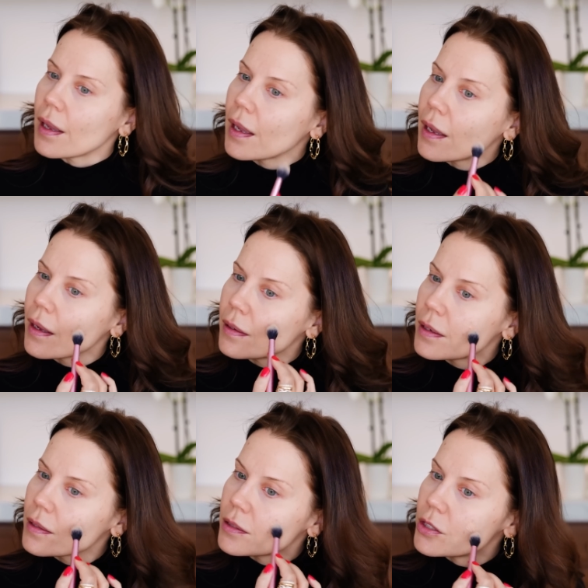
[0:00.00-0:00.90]

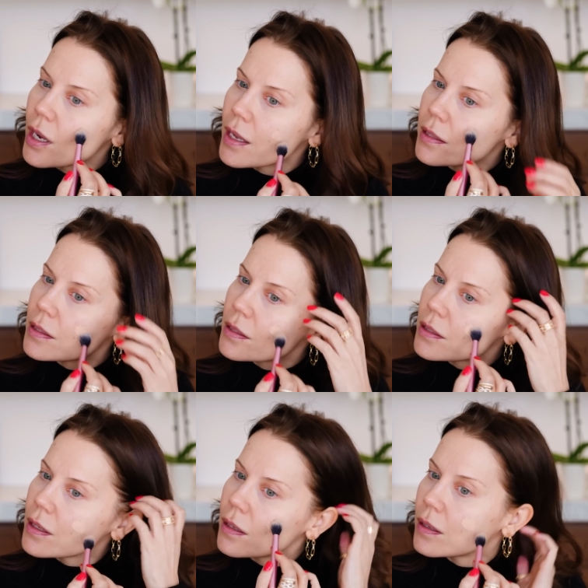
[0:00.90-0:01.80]
and
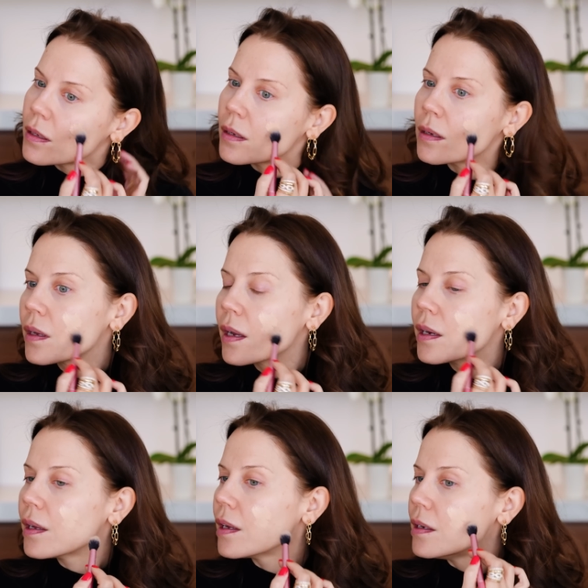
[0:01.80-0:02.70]
just kind
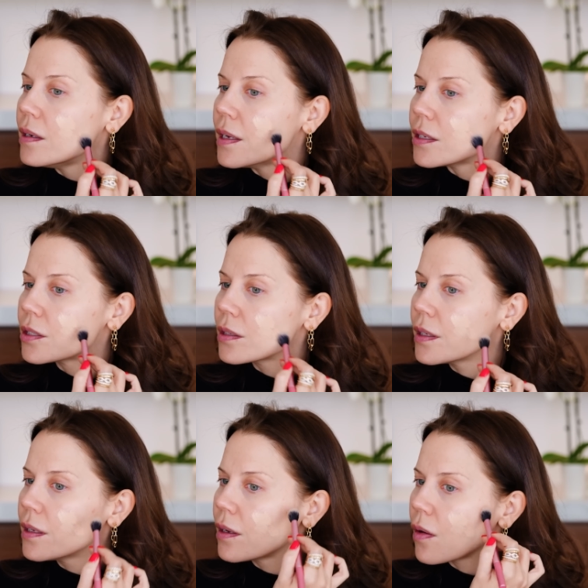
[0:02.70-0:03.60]
of
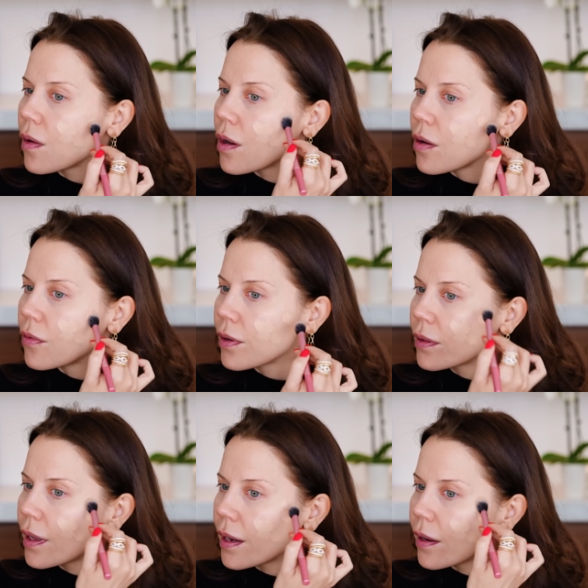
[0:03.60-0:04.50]
initially go over
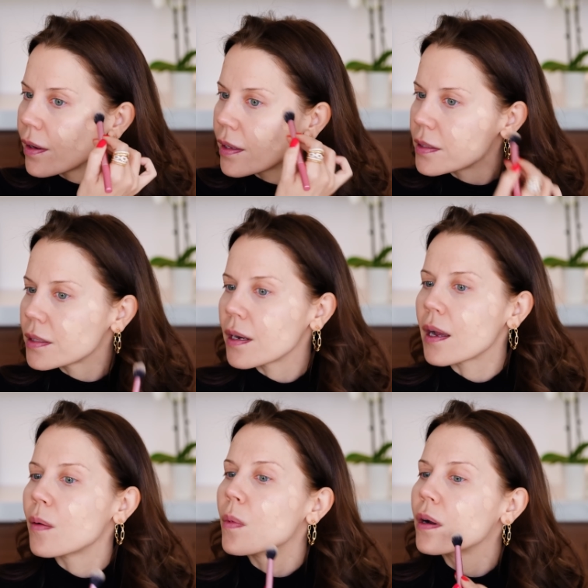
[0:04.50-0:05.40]
the areas that
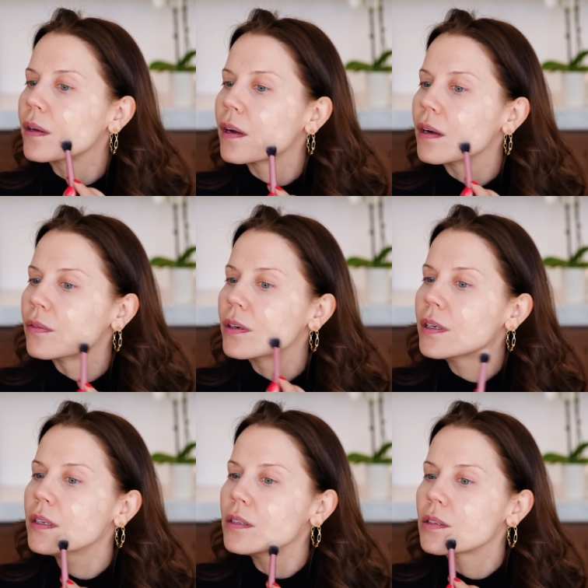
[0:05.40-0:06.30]
I want
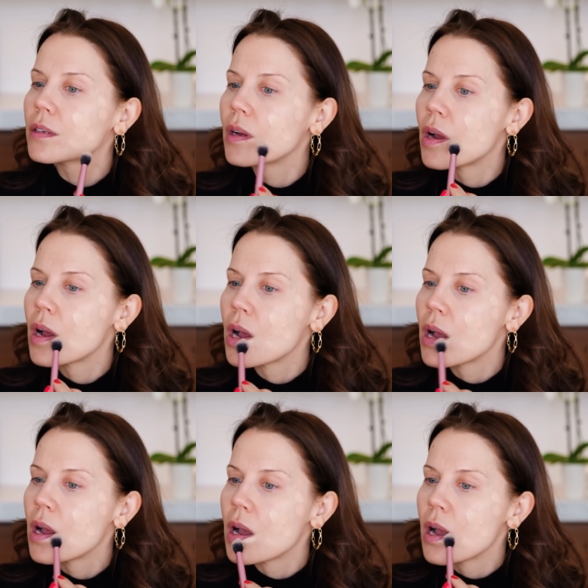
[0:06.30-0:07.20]
coverage.
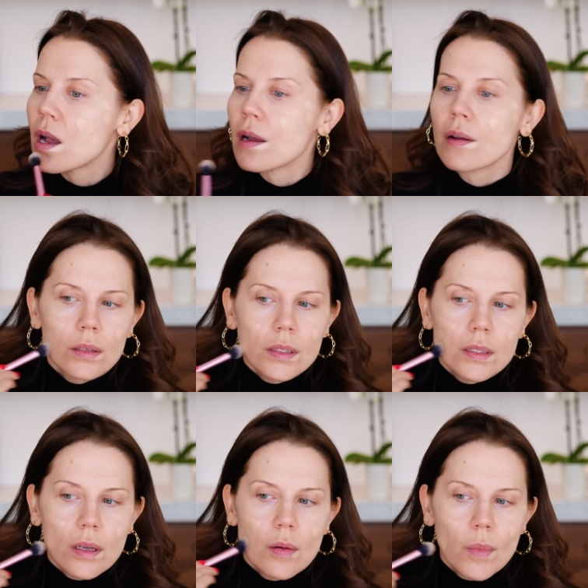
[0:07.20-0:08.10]

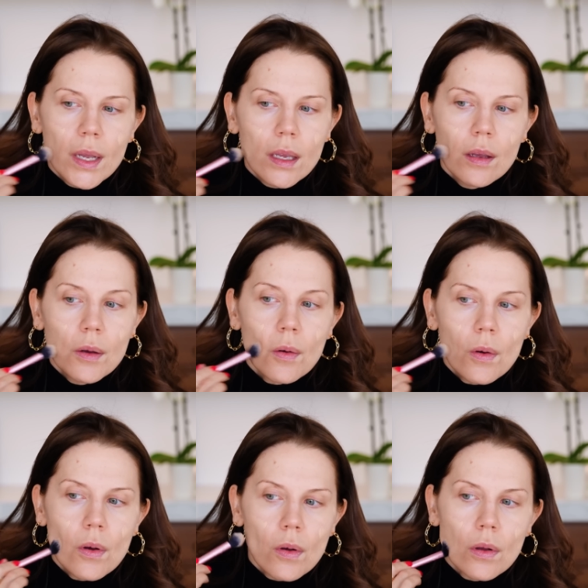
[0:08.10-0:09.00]
So my
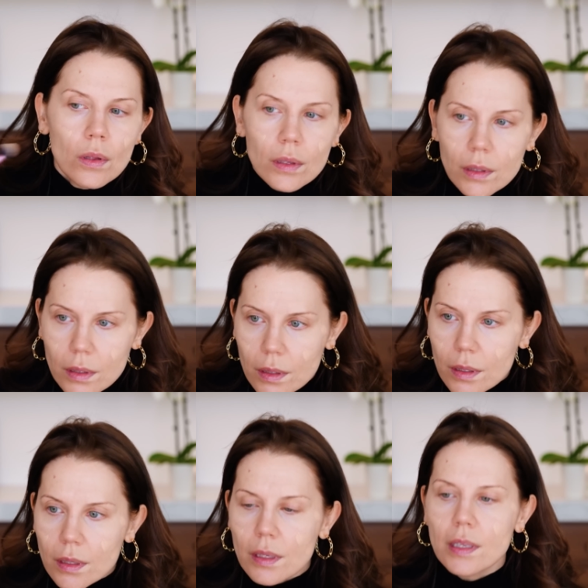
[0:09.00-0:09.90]
goal
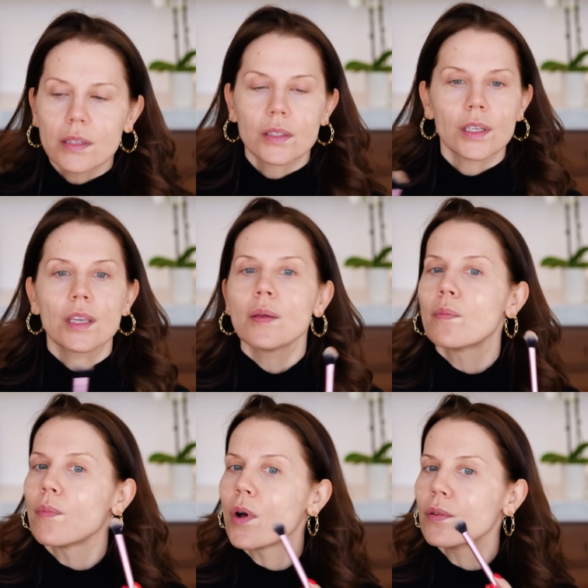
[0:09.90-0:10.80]
is to keep
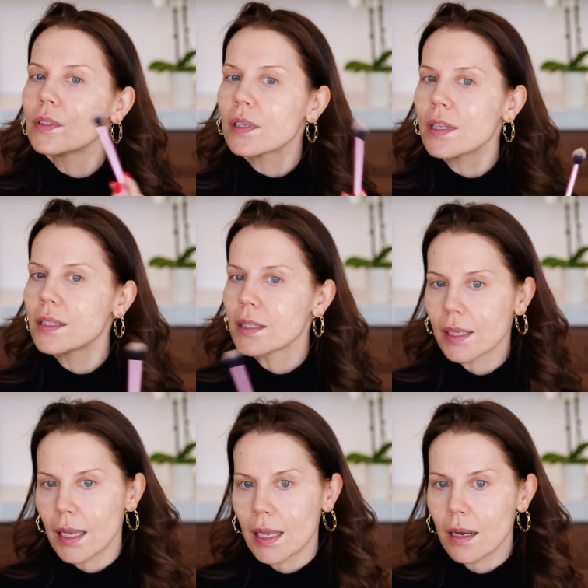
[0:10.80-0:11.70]
most of the
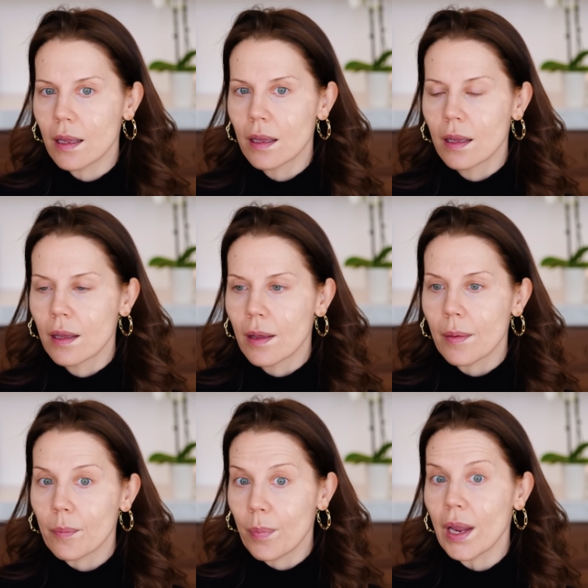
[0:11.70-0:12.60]
skin
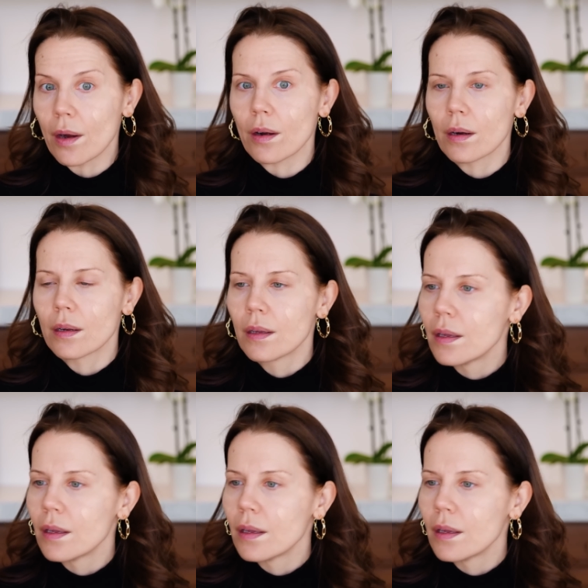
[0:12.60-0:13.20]
bare.